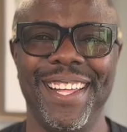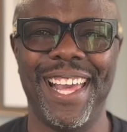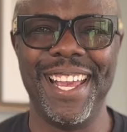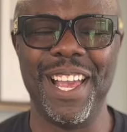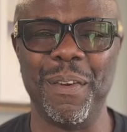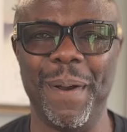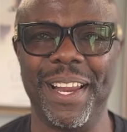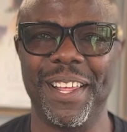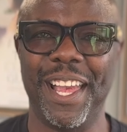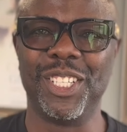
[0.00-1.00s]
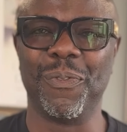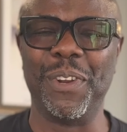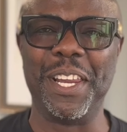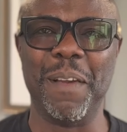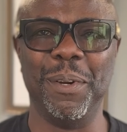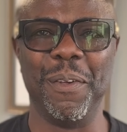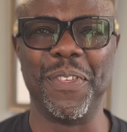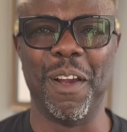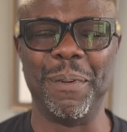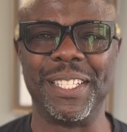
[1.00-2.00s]
Hey everybody, it's your friendly neighborhood
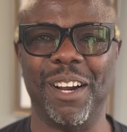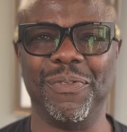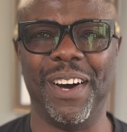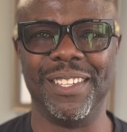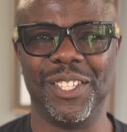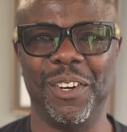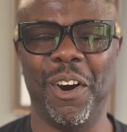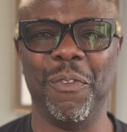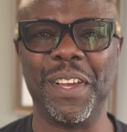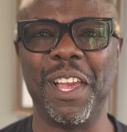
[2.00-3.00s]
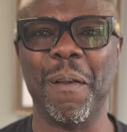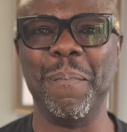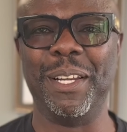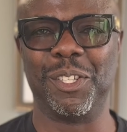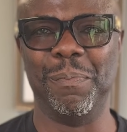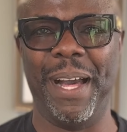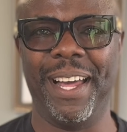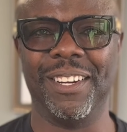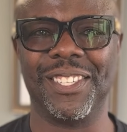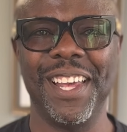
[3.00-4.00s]
therapist Alfonso over here at Mental
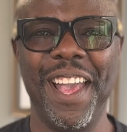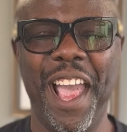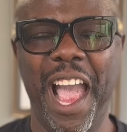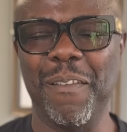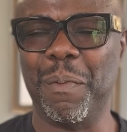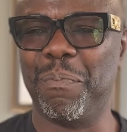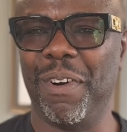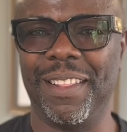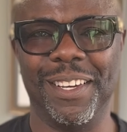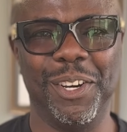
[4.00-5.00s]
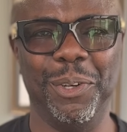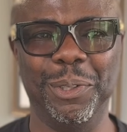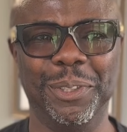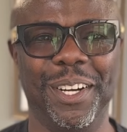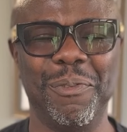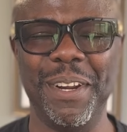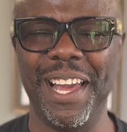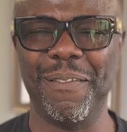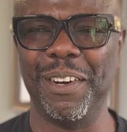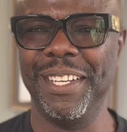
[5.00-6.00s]
Matters. I have a brother who,
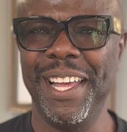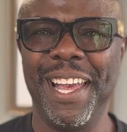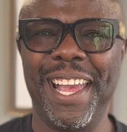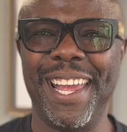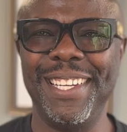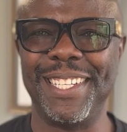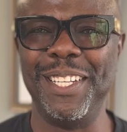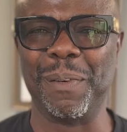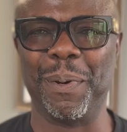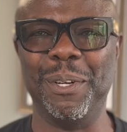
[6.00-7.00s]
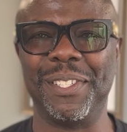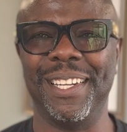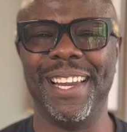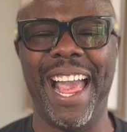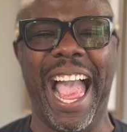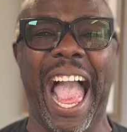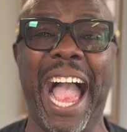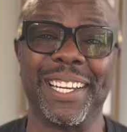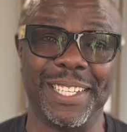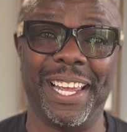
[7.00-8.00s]
whenever he sees a person
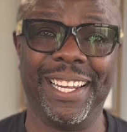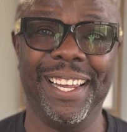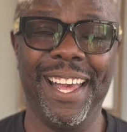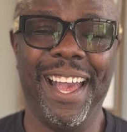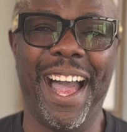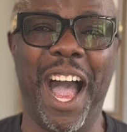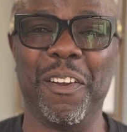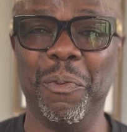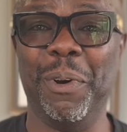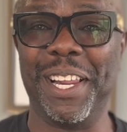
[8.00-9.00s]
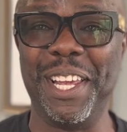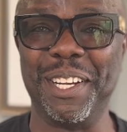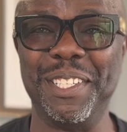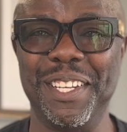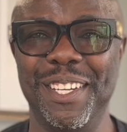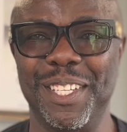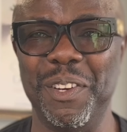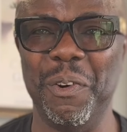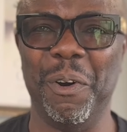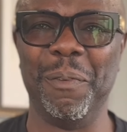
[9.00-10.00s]
acting out of what he considers the
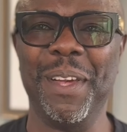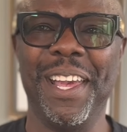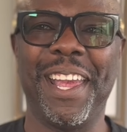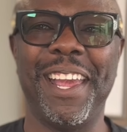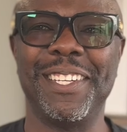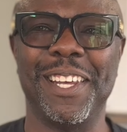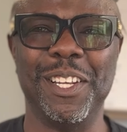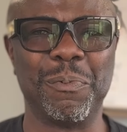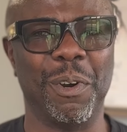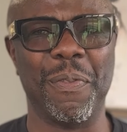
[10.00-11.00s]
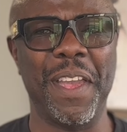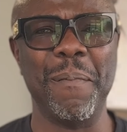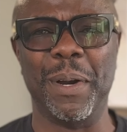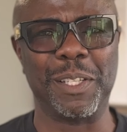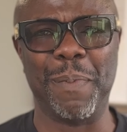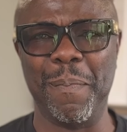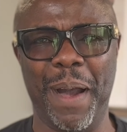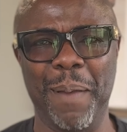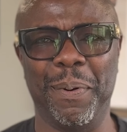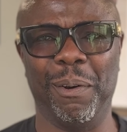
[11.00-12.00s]
norm, he says, well, they must be
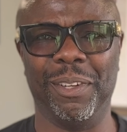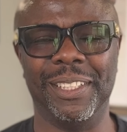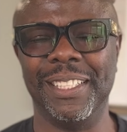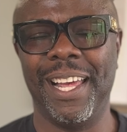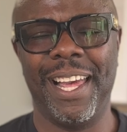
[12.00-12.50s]
bipolar.